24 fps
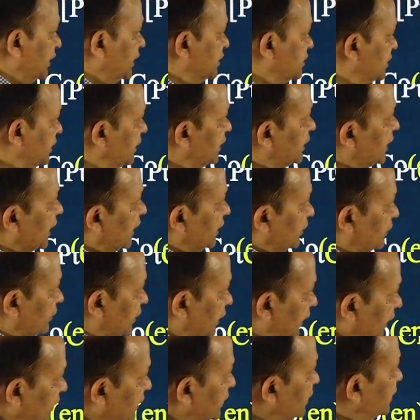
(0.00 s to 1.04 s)
easily
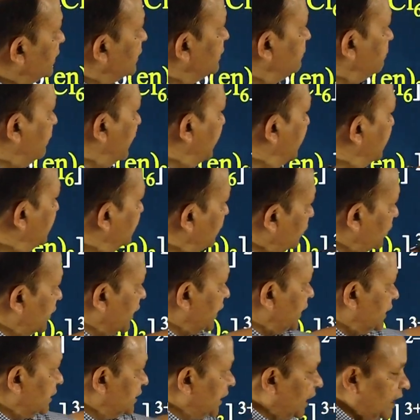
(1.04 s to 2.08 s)
calculate by
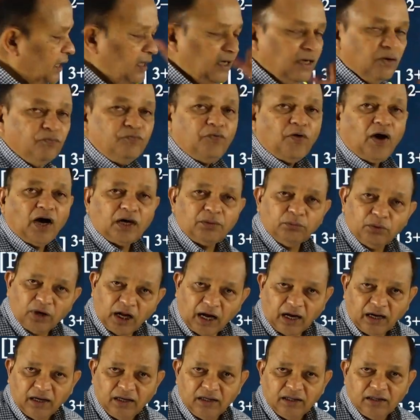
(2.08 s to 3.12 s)
looking at the
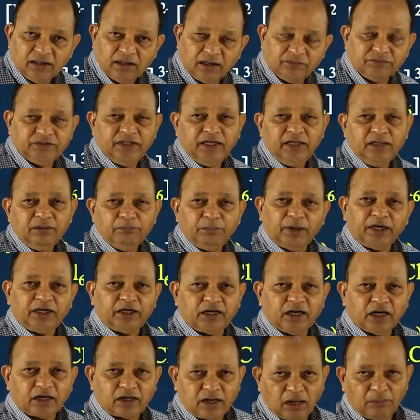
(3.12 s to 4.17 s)
formula of the
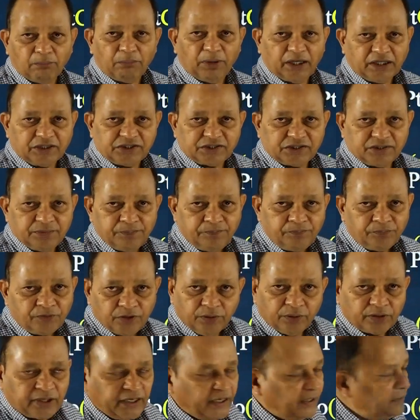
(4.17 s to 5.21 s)
particular complex.
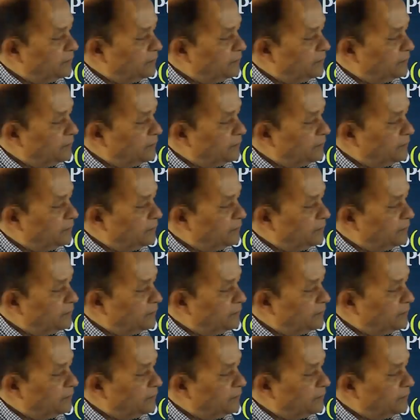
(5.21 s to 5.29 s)
Okay.